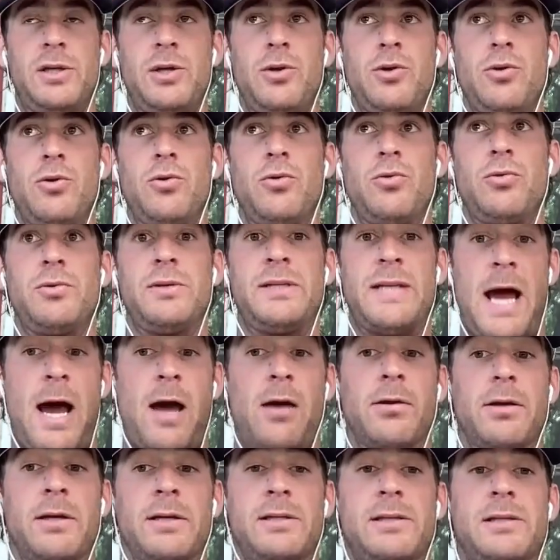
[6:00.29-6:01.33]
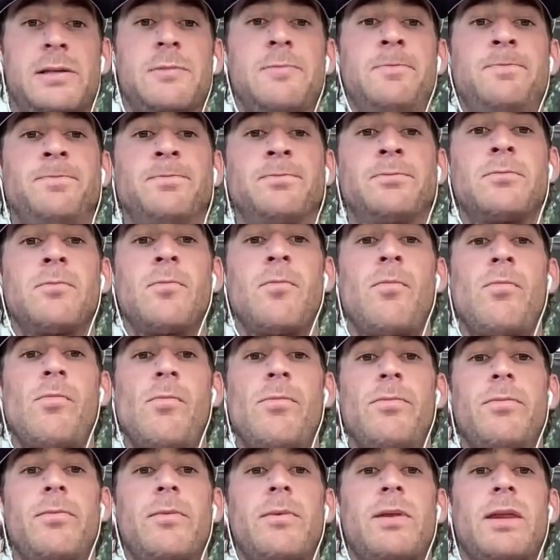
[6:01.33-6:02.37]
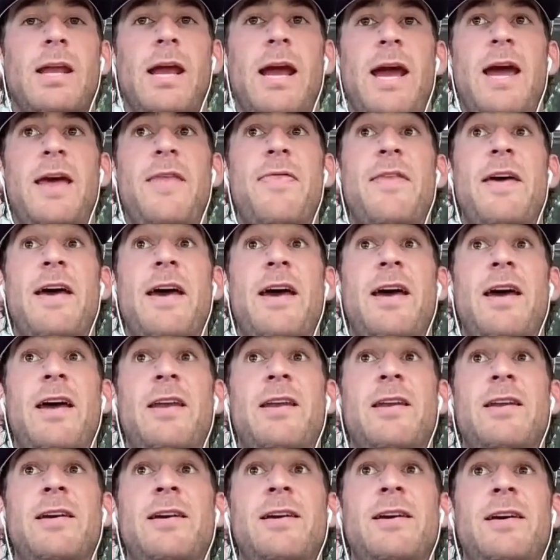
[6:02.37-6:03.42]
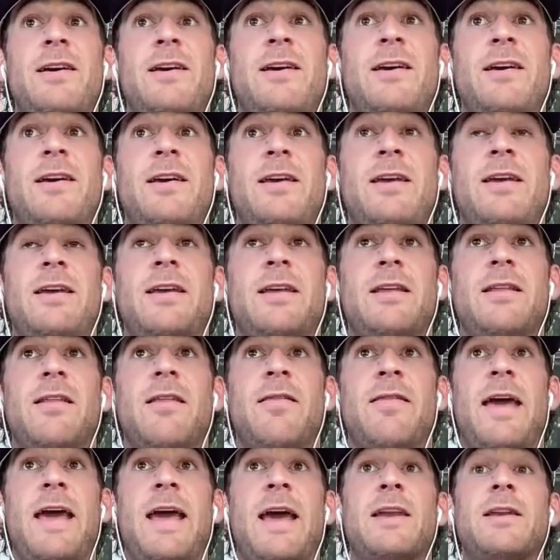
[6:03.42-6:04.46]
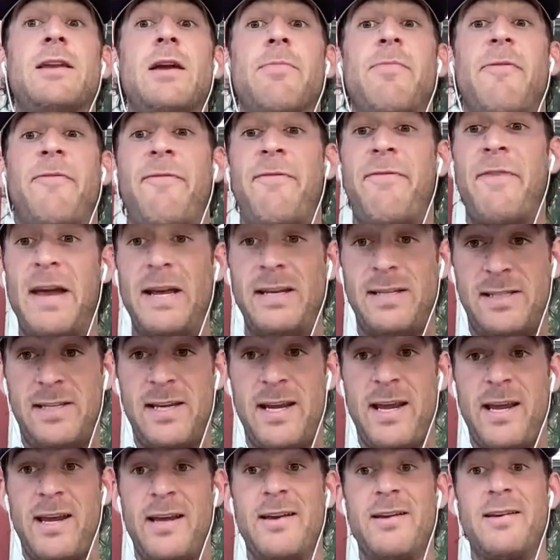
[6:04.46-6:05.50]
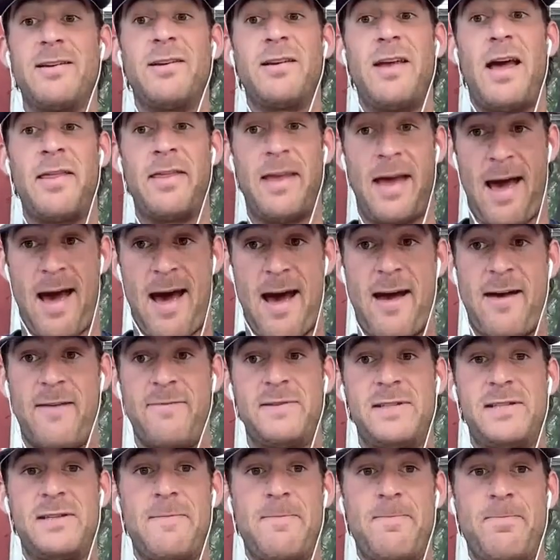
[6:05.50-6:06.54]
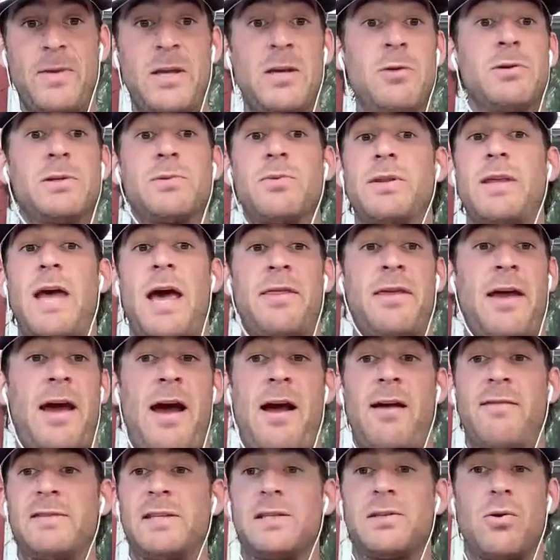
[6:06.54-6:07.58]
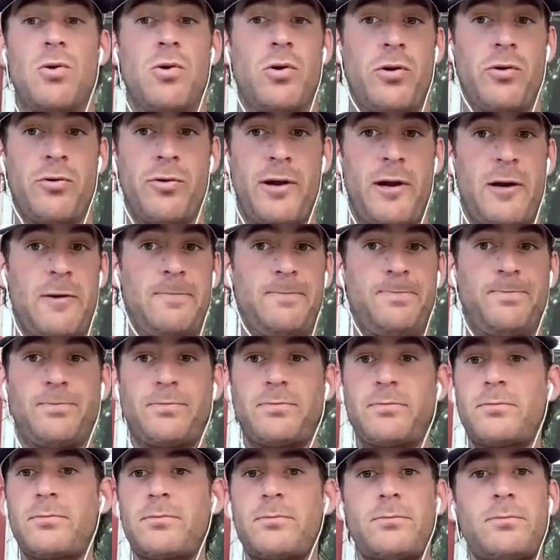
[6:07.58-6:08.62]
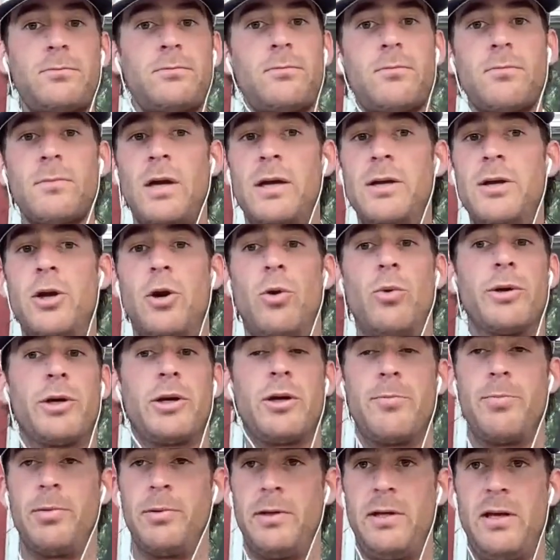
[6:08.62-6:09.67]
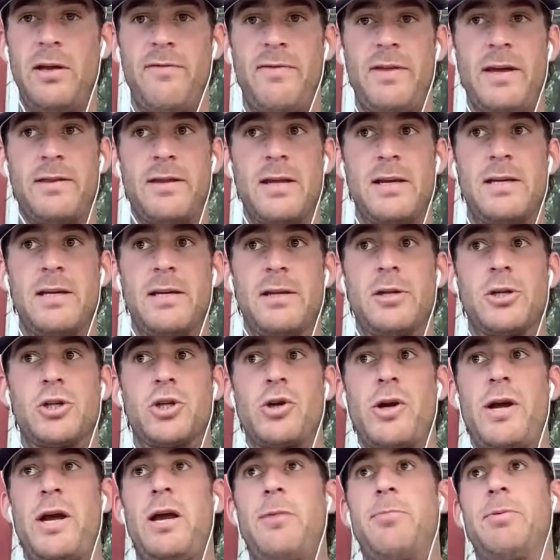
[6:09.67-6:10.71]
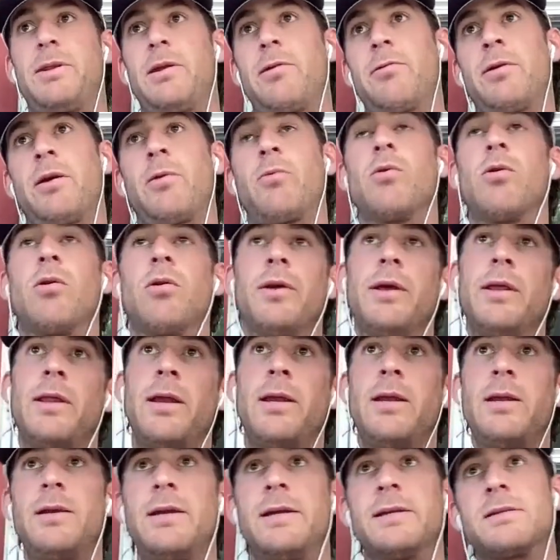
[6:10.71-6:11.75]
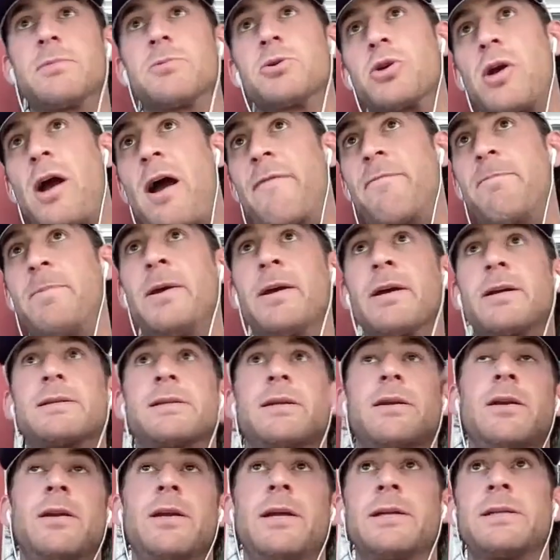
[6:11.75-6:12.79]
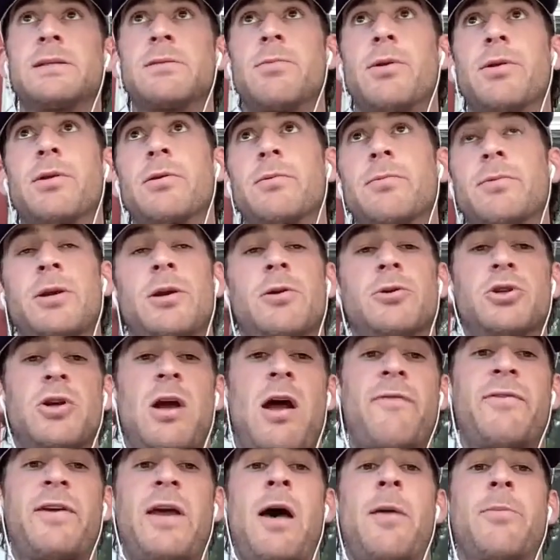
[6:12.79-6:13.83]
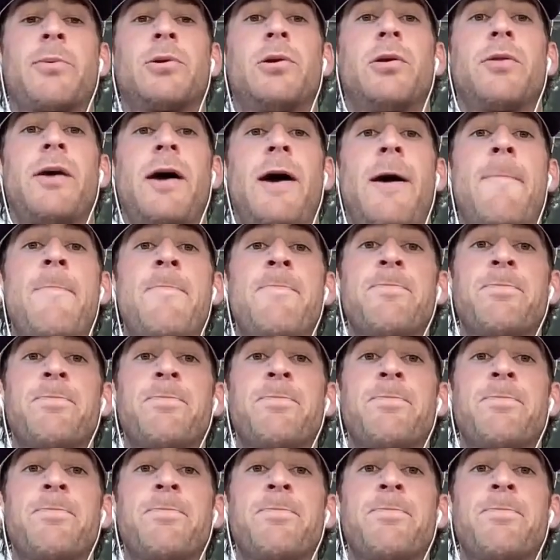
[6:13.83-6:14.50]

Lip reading: to Dallas. And then they end up facing the Avs. He was with the Avs his whole career. No one could believe that they did the trade, but they were like, well, they need to get some draft picks. They need to get some other, draft capital, all that.